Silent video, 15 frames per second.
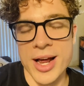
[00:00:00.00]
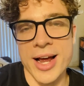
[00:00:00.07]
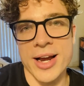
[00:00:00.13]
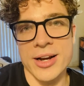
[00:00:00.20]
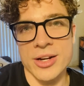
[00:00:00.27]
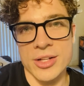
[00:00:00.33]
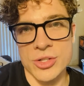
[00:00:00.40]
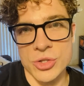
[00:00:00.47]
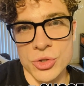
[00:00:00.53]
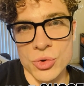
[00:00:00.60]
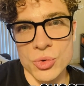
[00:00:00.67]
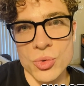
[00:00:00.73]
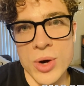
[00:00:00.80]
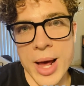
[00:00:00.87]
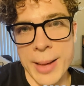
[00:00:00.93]
And
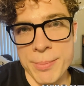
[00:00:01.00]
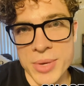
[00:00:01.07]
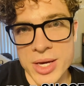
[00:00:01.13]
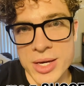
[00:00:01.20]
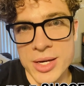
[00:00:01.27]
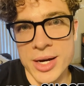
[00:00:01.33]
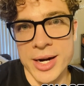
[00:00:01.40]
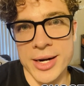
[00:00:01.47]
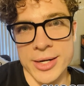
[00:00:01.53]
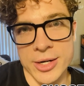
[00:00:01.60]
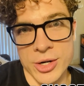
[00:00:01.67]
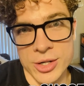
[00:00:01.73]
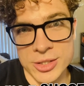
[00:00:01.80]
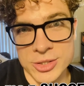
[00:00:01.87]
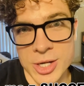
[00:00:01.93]
you and me are going to
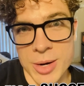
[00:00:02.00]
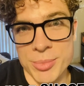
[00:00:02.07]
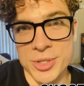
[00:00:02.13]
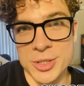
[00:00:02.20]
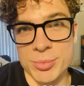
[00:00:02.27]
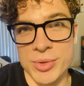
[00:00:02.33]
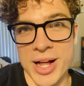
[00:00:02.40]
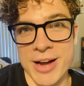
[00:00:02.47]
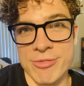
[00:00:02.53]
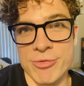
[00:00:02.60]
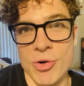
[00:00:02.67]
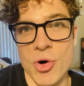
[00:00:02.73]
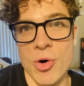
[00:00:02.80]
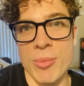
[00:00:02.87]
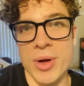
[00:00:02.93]
go to the top of this
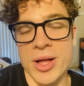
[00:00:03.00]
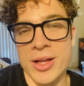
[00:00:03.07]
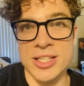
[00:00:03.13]
platform.